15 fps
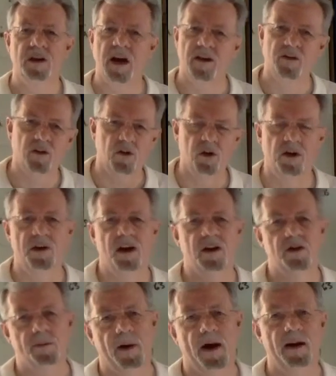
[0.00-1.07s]
He has good
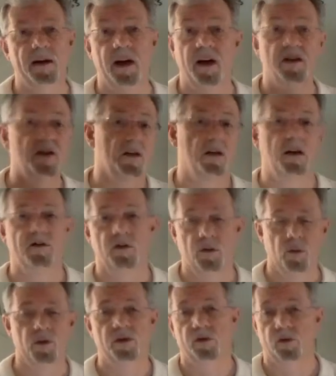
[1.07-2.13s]
days, bad days, and even with,